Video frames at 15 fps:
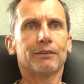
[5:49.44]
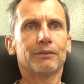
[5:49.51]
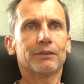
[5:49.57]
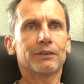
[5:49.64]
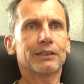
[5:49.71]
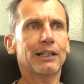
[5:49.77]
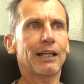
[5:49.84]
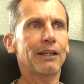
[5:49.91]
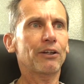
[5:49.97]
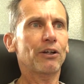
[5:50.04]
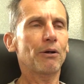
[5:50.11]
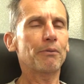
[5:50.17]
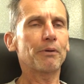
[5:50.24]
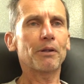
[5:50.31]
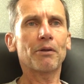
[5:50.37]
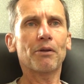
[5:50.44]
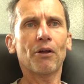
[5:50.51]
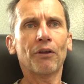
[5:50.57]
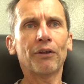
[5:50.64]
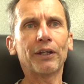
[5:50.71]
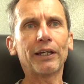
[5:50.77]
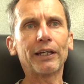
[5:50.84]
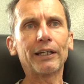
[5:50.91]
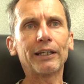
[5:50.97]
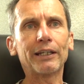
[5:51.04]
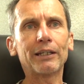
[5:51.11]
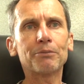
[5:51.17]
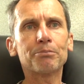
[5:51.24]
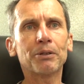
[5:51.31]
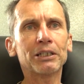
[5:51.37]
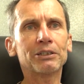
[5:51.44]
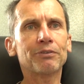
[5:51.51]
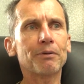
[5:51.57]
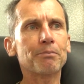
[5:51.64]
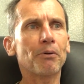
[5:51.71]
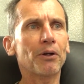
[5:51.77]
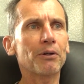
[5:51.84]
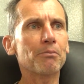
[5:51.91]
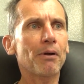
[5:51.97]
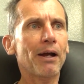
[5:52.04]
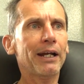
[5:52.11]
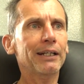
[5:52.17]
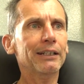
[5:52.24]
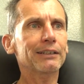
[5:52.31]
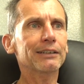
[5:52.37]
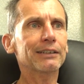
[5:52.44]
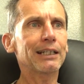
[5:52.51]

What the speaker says: What's another comment on the press fit bottom bracket?